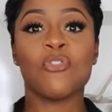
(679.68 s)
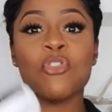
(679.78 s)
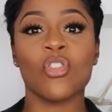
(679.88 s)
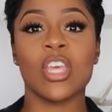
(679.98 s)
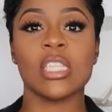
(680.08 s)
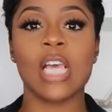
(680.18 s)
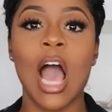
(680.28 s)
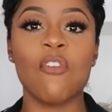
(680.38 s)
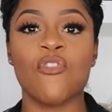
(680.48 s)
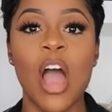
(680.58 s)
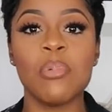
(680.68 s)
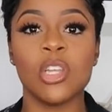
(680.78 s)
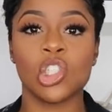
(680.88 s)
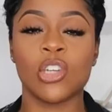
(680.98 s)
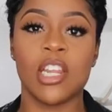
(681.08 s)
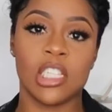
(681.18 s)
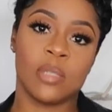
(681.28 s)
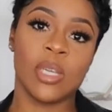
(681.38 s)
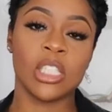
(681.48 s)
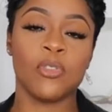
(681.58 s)
for these fabulous trainers
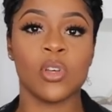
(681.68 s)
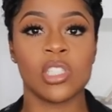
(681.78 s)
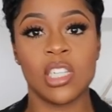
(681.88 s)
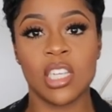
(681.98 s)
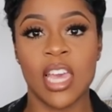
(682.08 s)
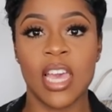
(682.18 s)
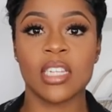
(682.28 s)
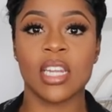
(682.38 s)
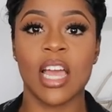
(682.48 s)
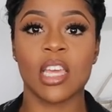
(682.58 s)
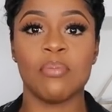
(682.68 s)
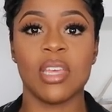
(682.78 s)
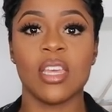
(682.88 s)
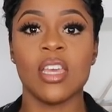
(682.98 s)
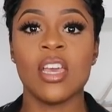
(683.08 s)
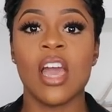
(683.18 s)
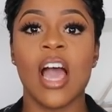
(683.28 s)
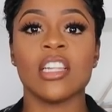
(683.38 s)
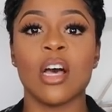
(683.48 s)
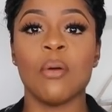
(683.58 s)
especially if you're sneakerhead like me
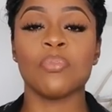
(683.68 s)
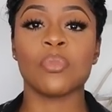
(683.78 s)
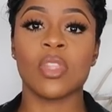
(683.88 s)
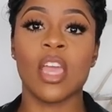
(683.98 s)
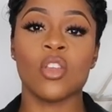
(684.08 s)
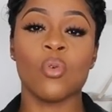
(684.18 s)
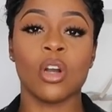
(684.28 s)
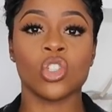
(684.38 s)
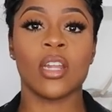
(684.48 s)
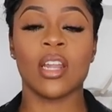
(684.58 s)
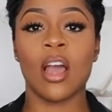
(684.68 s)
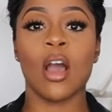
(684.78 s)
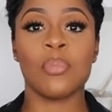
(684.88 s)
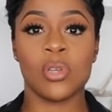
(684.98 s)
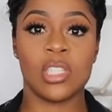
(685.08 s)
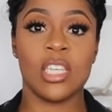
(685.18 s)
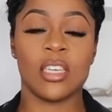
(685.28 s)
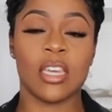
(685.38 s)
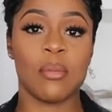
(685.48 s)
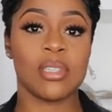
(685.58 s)
and um, yeah you are trying to like up your
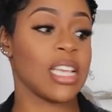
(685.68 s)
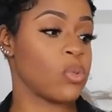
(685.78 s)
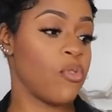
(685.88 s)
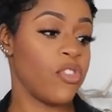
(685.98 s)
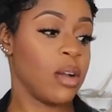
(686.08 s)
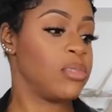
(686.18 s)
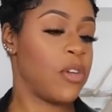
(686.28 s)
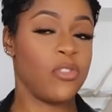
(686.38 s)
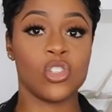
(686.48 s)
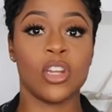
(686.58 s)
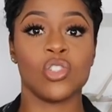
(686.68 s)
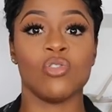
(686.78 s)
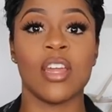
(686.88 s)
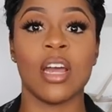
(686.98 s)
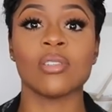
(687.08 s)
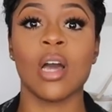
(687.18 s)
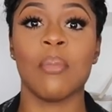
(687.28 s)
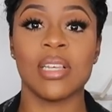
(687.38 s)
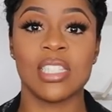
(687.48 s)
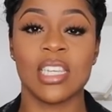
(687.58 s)
sneaker game because that's one thing i'm definitely trying to do right now is up
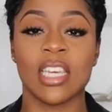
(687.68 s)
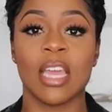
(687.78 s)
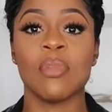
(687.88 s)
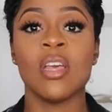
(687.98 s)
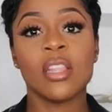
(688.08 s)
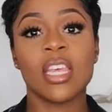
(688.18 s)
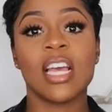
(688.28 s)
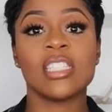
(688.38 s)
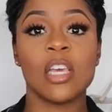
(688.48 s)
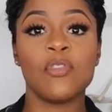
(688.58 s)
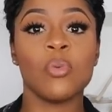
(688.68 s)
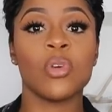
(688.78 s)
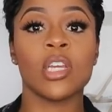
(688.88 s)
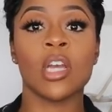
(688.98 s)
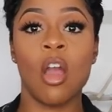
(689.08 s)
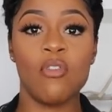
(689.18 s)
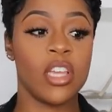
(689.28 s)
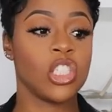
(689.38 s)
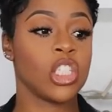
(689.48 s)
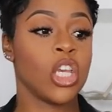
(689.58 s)
my sneaker game then i definitely would
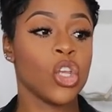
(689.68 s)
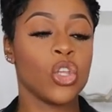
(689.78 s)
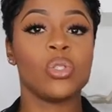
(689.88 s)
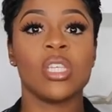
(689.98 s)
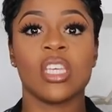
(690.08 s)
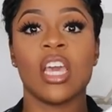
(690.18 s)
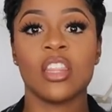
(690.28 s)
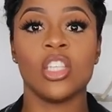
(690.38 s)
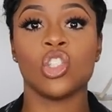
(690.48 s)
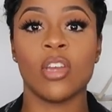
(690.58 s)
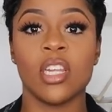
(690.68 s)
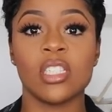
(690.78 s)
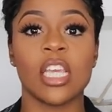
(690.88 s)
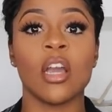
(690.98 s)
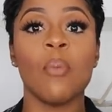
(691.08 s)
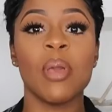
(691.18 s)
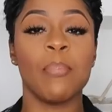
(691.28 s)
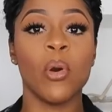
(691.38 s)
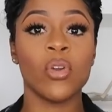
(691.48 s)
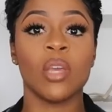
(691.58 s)
encourage you to get these trainers they are a
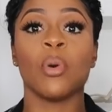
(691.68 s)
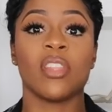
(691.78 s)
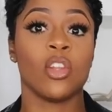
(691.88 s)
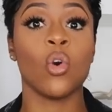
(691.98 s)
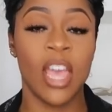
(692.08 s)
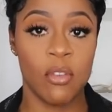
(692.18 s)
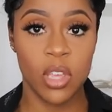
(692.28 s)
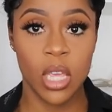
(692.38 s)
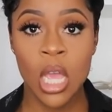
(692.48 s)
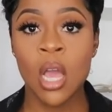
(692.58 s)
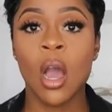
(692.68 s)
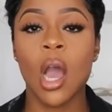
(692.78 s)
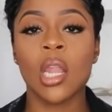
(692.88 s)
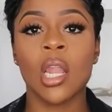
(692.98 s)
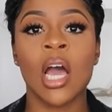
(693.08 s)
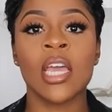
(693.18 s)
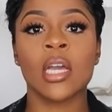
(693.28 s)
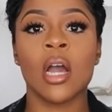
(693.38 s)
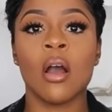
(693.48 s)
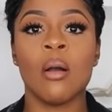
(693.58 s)
bit bulky but they're not heavy
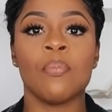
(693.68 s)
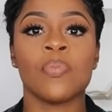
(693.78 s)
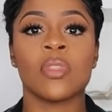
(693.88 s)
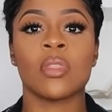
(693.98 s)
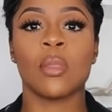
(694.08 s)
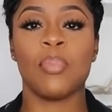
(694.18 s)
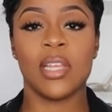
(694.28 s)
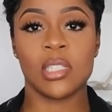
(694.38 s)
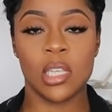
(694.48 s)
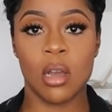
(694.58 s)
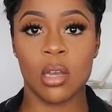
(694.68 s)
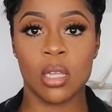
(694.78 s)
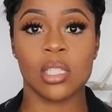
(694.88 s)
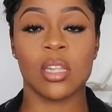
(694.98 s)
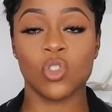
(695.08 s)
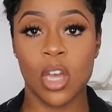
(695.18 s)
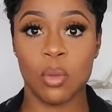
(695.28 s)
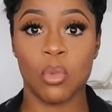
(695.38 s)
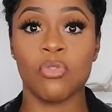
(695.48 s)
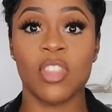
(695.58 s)
unlike um, the balenciaga because i've tried
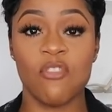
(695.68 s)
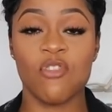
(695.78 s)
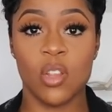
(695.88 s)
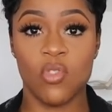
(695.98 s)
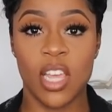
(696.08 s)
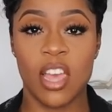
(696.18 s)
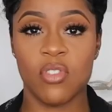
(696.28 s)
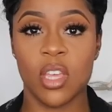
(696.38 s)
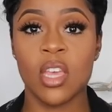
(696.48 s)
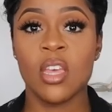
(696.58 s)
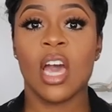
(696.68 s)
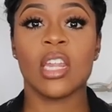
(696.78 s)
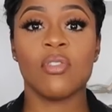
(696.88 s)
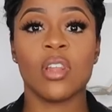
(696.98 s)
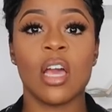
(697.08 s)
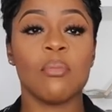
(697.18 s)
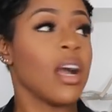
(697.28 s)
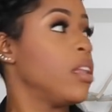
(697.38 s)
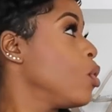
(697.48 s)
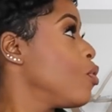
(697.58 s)
them on they're really really heavy and even like
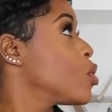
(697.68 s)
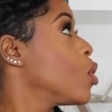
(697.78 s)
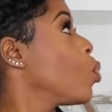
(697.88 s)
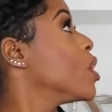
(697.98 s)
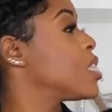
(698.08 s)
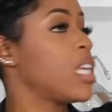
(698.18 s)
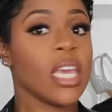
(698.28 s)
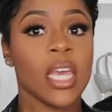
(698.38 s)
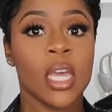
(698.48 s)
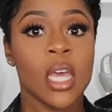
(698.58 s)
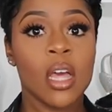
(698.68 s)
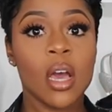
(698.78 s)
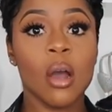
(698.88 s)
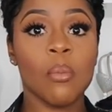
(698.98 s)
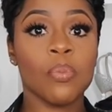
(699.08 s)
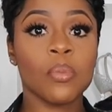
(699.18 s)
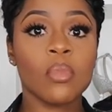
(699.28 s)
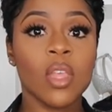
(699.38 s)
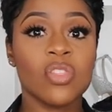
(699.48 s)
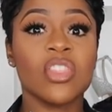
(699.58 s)
my louis vuitton ones here um,
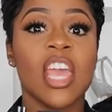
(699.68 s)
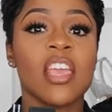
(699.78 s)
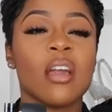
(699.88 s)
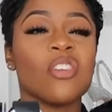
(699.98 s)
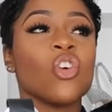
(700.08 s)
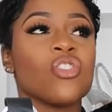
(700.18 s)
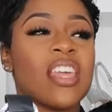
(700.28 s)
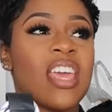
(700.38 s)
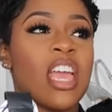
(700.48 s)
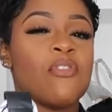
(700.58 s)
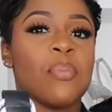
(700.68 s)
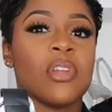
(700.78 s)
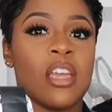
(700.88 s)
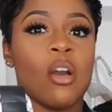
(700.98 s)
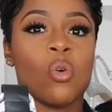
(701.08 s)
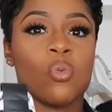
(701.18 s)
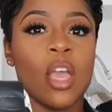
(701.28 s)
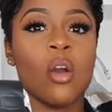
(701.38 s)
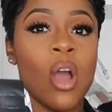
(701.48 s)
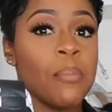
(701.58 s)
they not that they're heavy but they are
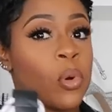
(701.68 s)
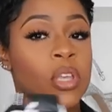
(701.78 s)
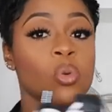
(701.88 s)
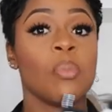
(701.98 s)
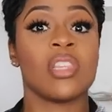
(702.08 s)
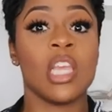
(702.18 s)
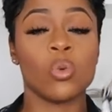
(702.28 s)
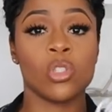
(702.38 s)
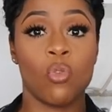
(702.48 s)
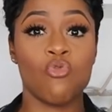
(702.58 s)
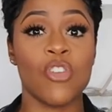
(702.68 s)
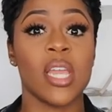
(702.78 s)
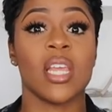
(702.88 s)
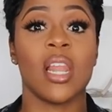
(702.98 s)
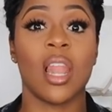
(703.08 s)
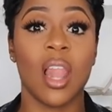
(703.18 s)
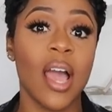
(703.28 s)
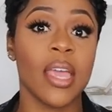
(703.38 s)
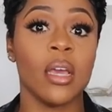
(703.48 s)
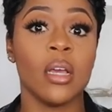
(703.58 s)
they are quite bulky as well but these ones are really
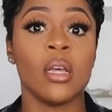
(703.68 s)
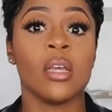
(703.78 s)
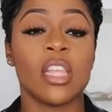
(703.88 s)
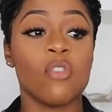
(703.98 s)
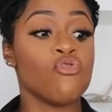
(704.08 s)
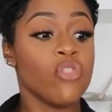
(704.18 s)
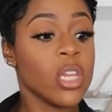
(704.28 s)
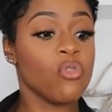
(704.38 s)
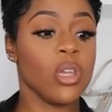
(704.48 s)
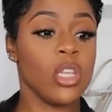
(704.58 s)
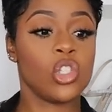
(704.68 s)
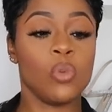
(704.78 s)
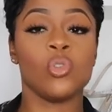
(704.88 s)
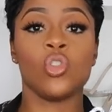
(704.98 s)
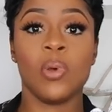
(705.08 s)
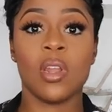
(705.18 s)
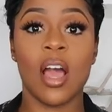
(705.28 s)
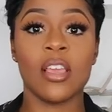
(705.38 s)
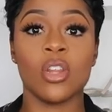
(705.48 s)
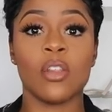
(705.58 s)
light they're really, really super duper
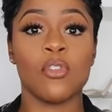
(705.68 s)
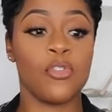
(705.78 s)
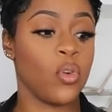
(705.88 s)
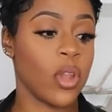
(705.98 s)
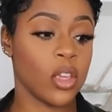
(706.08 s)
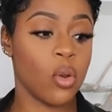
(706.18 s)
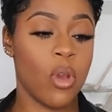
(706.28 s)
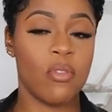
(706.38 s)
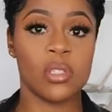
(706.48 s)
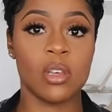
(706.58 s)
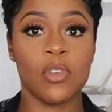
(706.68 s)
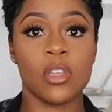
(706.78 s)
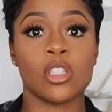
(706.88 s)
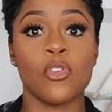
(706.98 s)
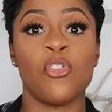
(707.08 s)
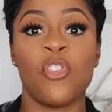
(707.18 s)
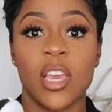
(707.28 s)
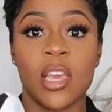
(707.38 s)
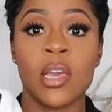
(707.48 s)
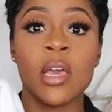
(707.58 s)
light. You don't even feel like you're wearing something so
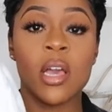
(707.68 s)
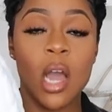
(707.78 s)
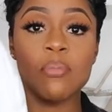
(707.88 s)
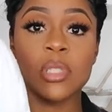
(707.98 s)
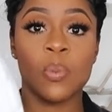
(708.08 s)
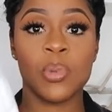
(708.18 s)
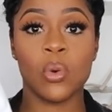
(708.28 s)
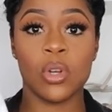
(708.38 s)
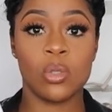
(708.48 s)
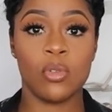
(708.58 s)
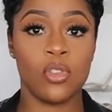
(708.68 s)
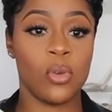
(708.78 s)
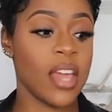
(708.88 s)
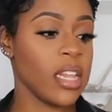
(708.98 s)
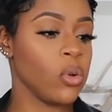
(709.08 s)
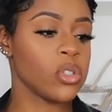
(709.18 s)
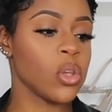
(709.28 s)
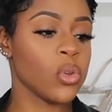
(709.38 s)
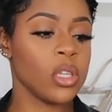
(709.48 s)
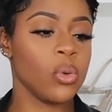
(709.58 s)
thick, um, to be honest with you. And it looks
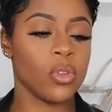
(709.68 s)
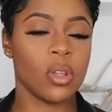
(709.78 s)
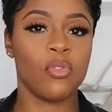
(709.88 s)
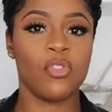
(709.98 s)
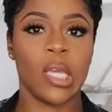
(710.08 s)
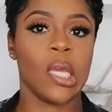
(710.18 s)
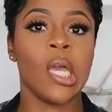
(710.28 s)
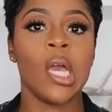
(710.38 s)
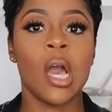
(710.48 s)
so cute on the feet.